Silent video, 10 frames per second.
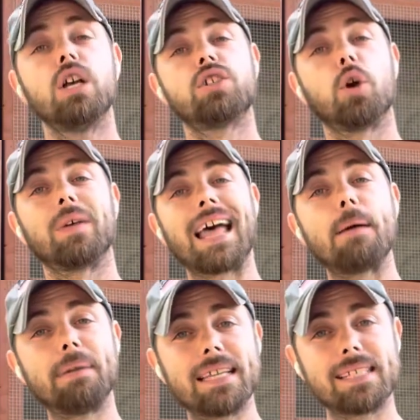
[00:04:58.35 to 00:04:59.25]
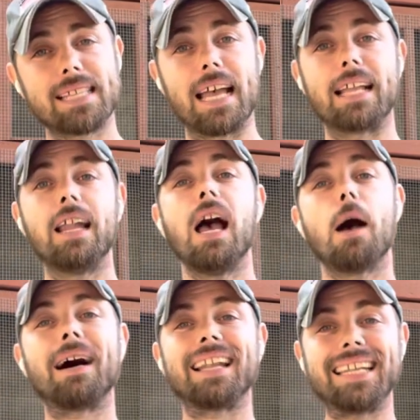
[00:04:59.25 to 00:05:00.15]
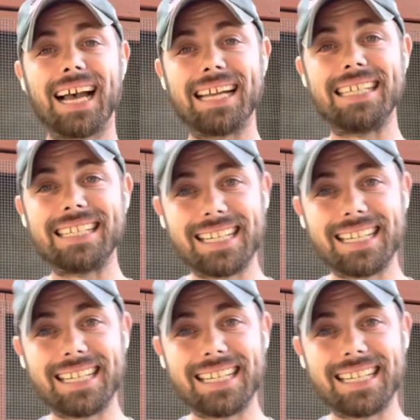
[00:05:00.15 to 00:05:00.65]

So with that being said, about 90 to